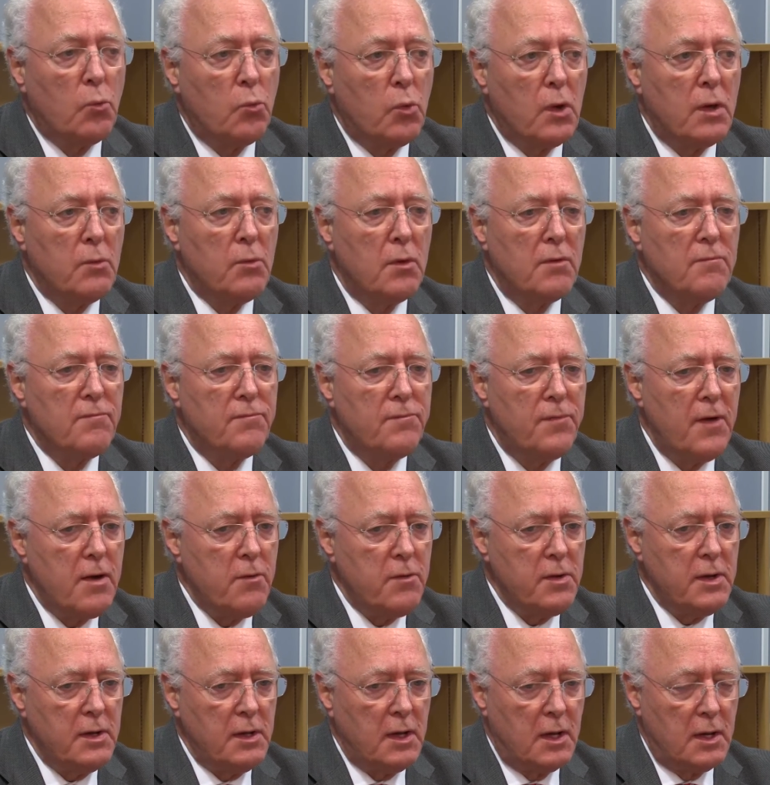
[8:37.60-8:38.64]
We were
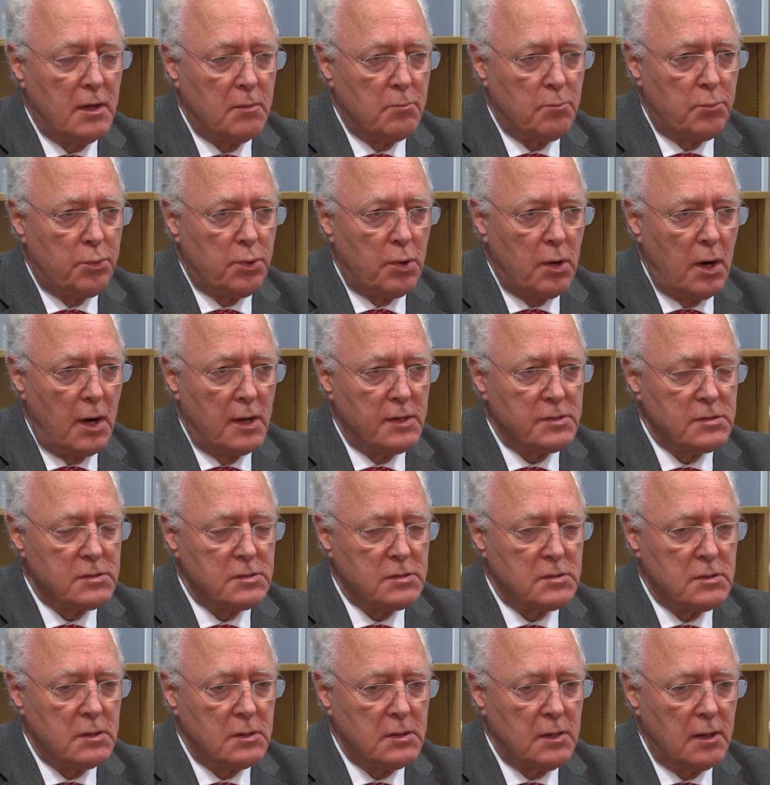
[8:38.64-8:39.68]
very
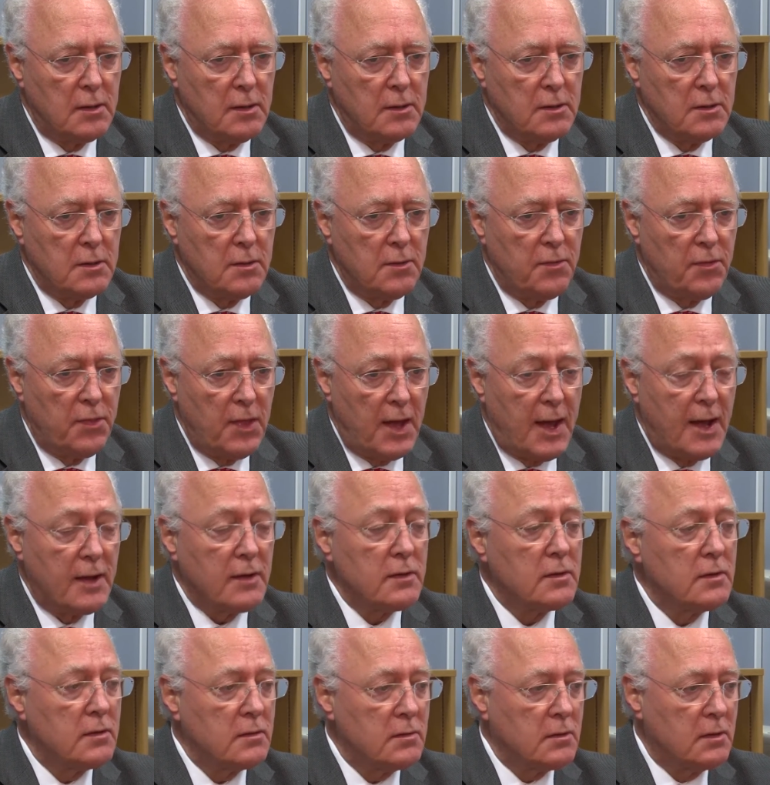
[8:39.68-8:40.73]
impressed that
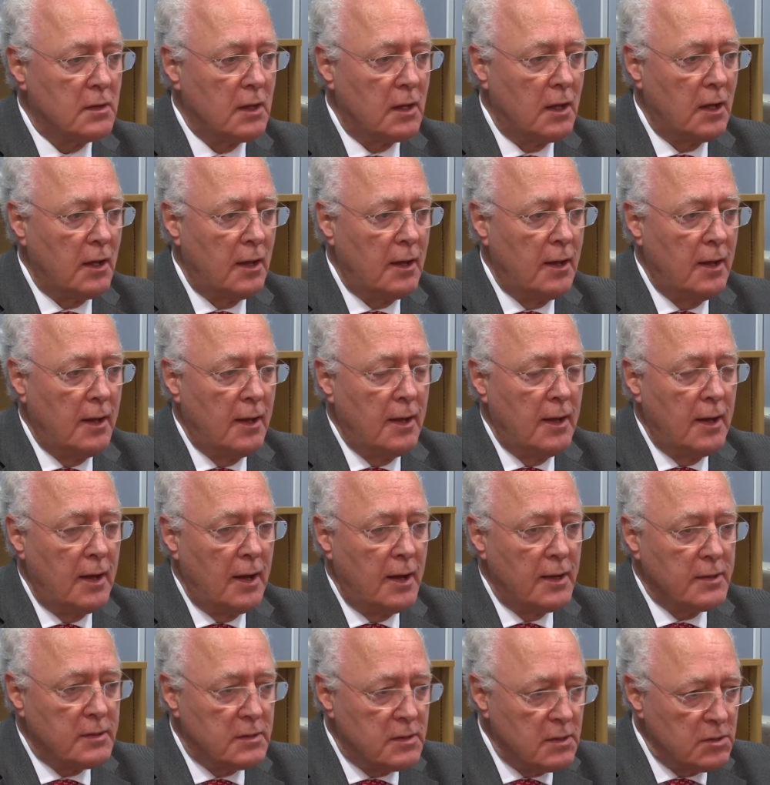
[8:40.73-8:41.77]
the
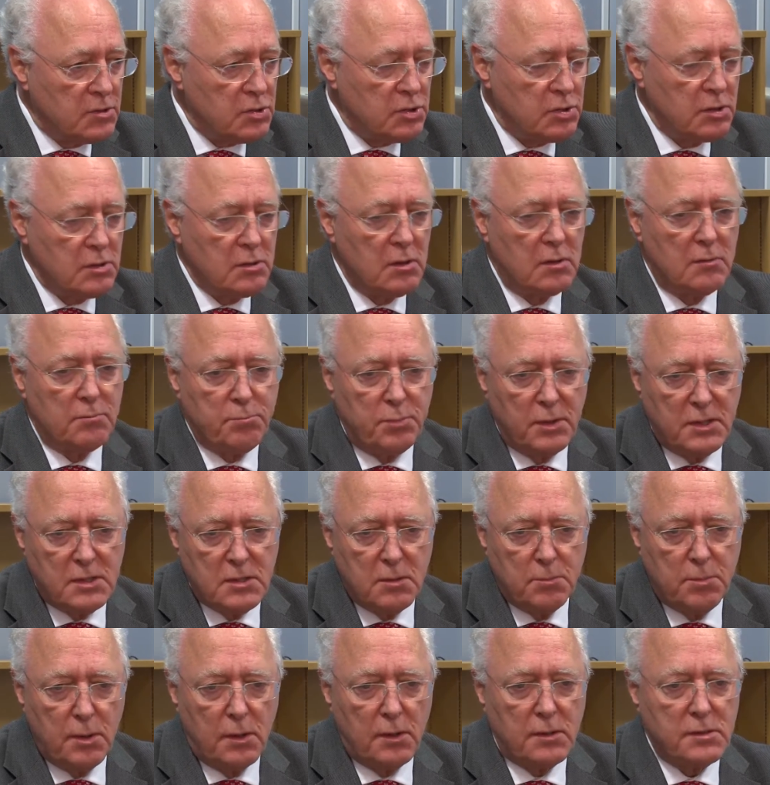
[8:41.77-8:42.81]
addition of
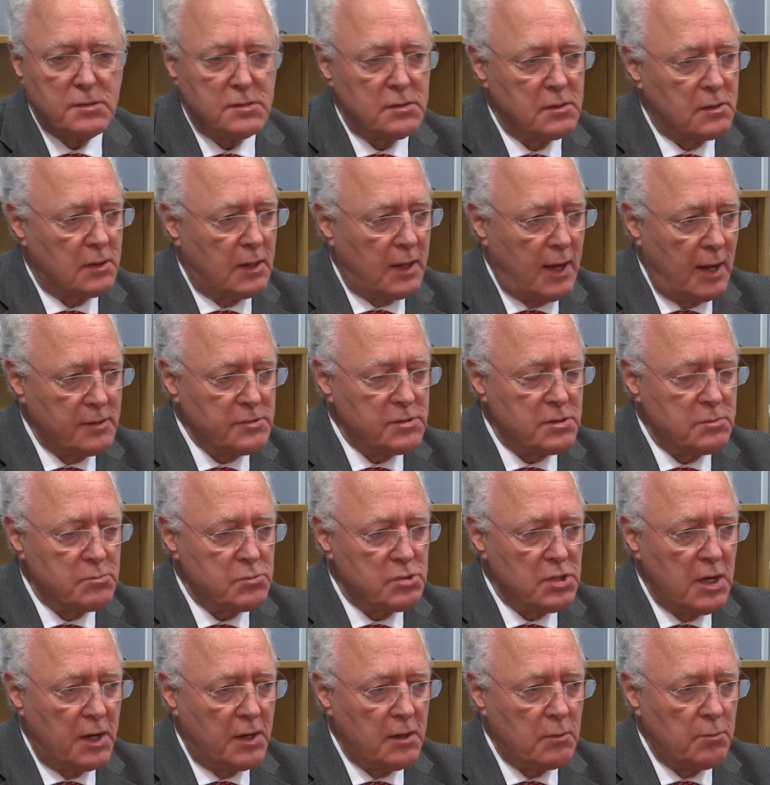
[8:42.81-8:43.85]
beta blockers and calcium
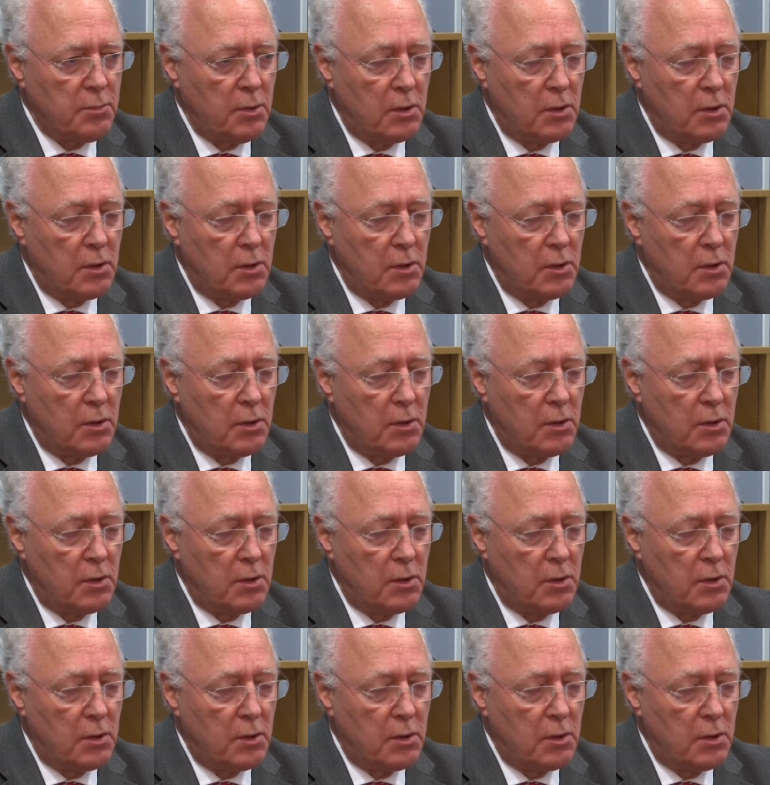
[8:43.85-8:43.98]
channel